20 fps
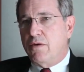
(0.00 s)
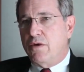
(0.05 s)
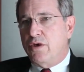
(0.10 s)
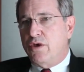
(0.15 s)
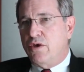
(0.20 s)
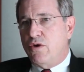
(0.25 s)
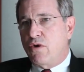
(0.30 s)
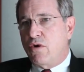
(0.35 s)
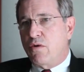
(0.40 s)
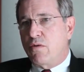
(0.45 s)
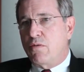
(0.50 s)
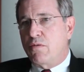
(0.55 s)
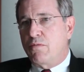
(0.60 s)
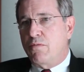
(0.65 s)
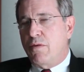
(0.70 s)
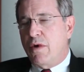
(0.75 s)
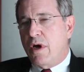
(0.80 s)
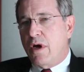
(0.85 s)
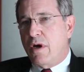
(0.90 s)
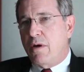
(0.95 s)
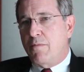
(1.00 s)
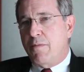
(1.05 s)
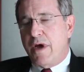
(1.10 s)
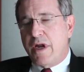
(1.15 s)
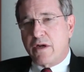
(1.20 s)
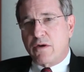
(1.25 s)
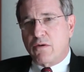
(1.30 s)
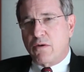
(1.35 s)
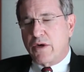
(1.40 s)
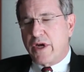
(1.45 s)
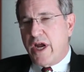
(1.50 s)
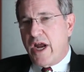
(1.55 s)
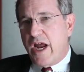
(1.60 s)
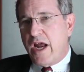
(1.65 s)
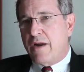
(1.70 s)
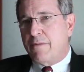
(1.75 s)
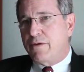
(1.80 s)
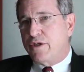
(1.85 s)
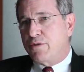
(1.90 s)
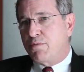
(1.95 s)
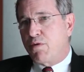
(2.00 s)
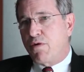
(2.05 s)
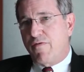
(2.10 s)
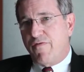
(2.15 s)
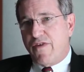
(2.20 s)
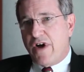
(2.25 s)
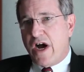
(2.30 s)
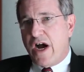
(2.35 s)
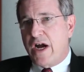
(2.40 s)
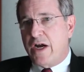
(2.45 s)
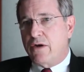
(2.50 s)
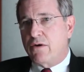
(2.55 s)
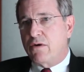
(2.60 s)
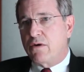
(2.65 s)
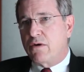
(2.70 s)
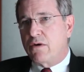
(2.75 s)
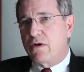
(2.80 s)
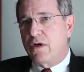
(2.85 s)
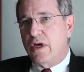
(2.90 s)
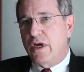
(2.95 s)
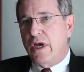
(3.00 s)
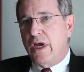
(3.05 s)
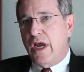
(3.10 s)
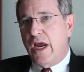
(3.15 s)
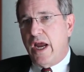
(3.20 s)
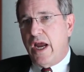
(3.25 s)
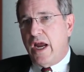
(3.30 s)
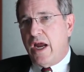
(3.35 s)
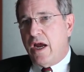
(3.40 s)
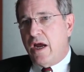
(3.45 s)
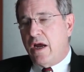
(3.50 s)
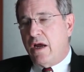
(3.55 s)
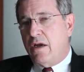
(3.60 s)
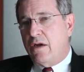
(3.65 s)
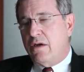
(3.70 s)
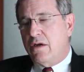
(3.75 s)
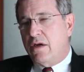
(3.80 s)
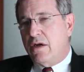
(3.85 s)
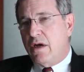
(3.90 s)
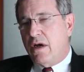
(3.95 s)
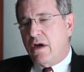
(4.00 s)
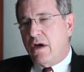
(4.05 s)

your medical cannabis provider and